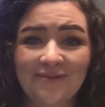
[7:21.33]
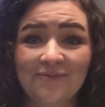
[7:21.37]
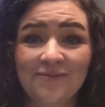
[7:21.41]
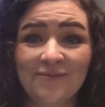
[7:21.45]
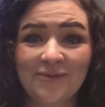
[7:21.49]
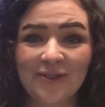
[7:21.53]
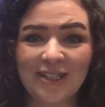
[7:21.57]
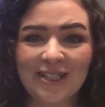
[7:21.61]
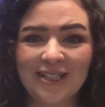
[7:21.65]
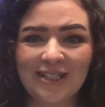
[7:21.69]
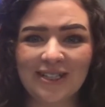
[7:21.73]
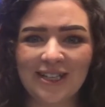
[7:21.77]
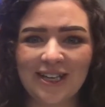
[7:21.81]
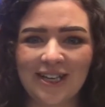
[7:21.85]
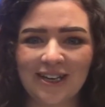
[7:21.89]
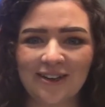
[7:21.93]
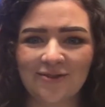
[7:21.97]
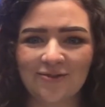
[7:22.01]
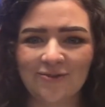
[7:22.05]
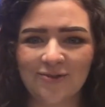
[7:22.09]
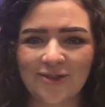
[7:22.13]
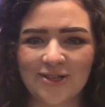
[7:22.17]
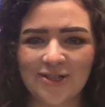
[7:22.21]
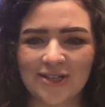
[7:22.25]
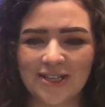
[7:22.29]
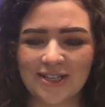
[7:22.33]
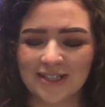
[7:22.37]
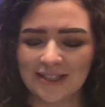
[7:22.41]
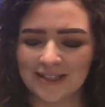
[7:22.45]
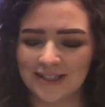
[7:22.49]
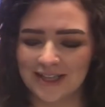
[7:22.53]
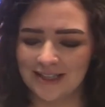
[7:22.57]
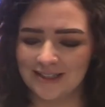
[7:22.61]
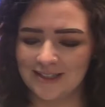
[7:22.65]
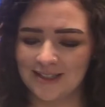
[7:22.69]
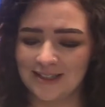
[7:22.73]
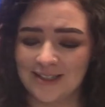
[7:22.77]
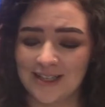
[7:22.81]
We're going to see what Jesus
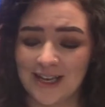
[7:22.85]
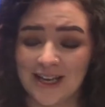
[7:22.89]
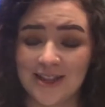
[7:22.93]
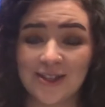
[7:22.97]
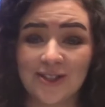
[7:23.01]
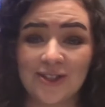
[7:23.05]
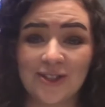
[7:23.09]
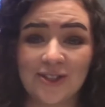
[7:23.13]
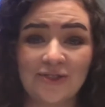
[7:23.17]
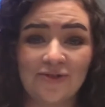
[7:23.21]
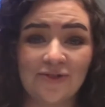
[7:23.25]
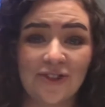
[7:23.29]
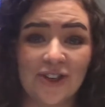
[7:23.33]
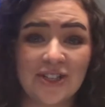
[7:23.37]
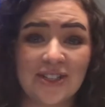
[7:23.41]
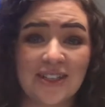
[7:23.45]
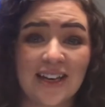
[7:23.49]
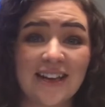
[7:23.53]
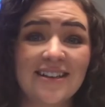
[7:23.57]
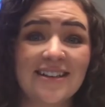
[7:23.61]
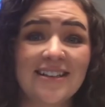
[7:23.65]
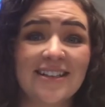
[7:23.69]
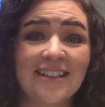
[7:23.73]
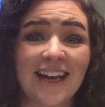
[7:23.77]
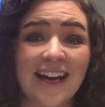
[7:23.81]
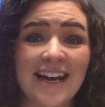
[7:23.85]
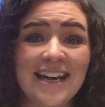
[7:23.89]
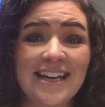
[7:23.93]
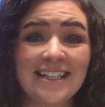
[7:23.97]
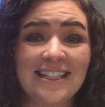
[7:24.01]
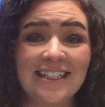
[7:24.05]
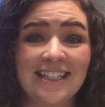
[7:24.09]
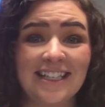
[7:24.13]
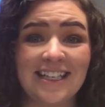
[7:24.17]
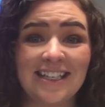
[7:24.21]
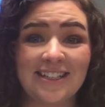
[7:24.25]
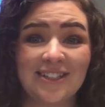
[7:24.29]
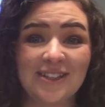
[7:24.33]
has to say. This is verse 19,
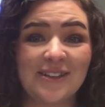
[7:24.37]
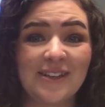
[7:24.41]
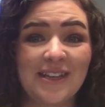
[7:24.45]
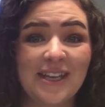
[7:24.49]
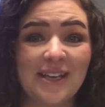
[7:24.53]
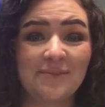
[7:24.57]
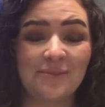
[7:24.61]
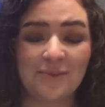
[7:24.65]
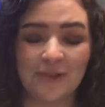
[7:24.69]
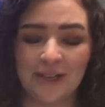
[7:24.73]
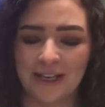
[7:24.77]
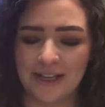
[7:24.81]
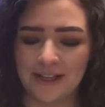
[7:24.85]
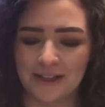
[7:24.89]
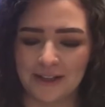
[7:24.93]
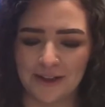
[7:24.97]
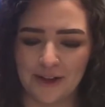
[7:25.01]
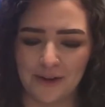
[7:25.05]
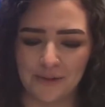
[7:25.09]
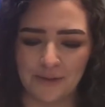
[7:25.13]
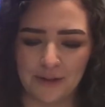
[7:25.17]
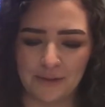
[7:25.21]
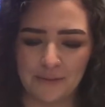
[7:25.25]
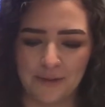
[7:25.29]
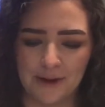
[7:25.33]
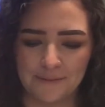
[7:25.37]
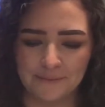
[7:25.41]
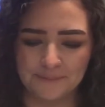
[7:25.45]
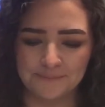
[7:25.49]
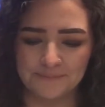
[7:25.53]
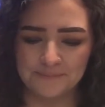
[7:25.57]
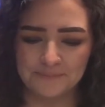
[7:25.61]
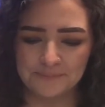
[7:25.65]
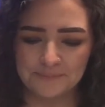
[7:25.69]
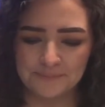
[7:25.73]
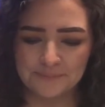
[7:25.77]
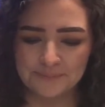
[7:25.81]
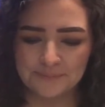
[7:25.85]
so keep reading along with
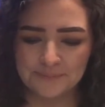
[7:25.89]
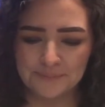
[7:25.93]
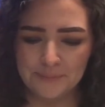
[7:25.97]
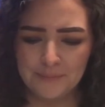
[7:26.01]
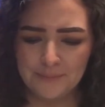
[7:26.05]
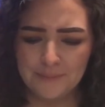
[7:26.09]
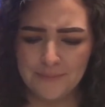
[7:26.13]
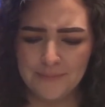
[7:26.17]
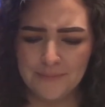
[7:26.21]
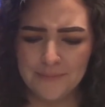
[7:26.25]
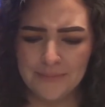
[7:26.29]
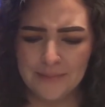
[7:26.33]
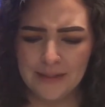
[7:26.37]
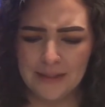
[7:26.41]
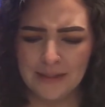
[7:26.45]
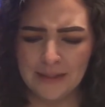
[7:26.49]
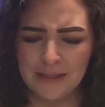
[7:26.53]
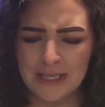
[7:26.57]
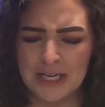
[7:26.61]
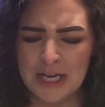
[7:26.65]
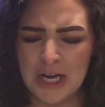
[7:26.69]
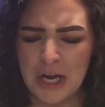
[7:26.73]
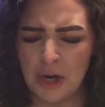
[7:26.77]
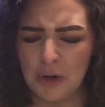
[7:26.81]
me.